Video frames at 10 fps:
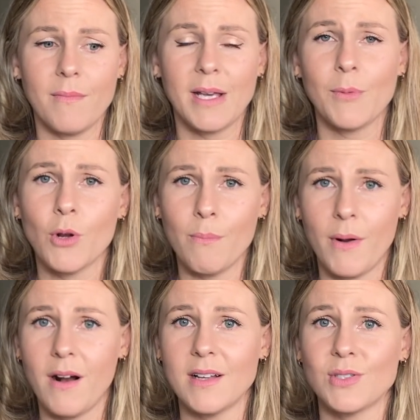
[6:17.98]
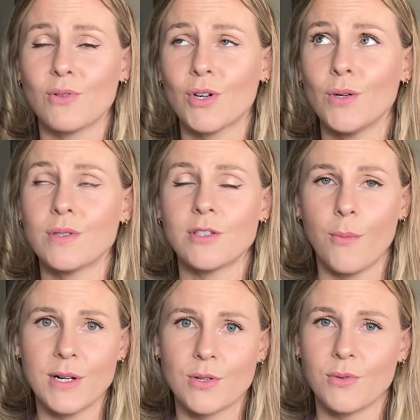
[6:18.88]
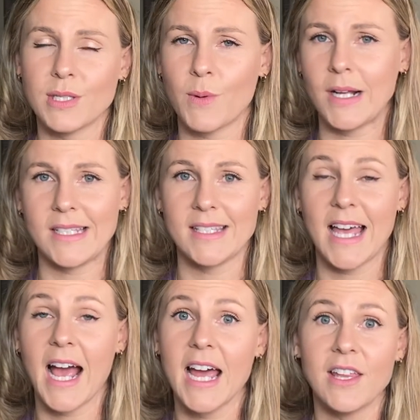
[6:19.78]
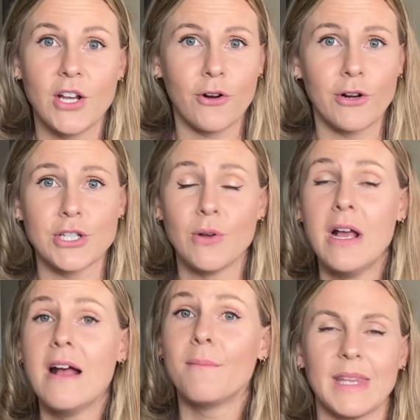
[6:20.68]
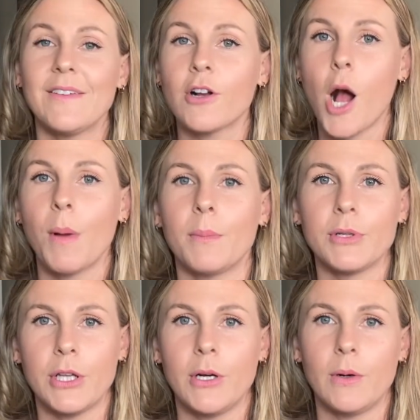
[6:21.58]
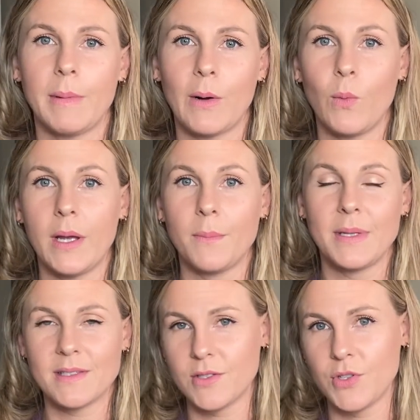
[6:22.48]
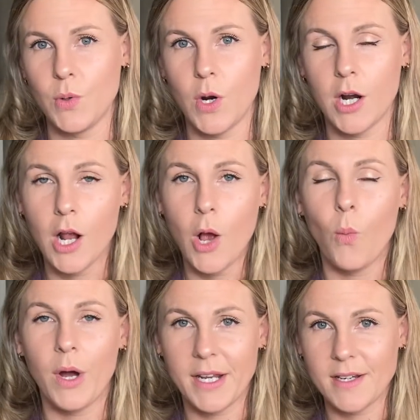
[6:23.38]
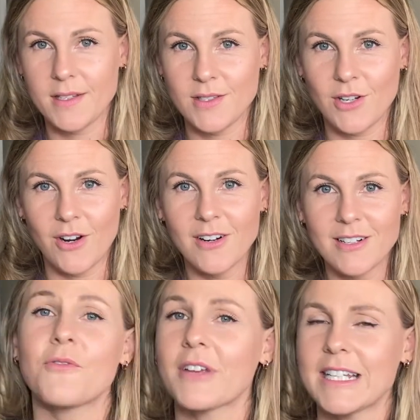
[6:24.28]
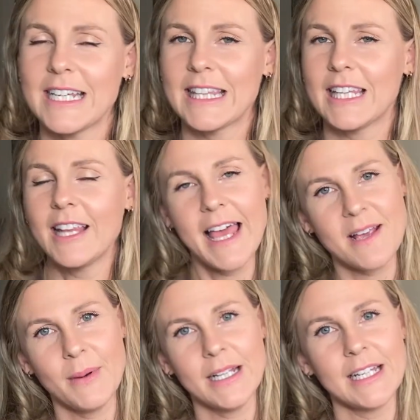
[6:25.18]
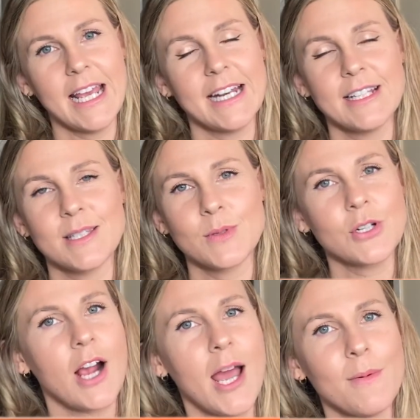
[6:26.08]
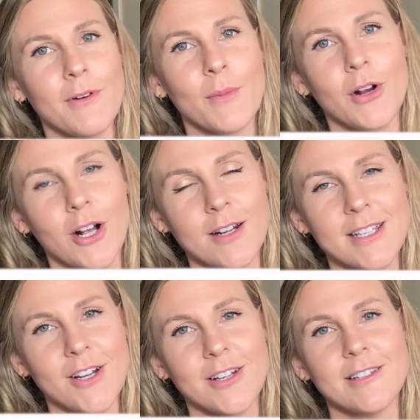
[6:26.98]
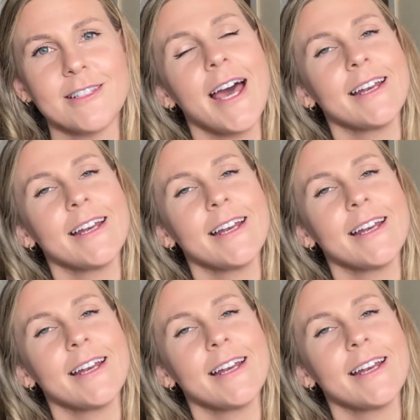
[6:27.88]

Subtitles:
your own boss. You grow so much through this process. I highly encourage you. Leave a comment below about what business you are wanting to start. Don't forget to hit the like button and to subscribe for more content on side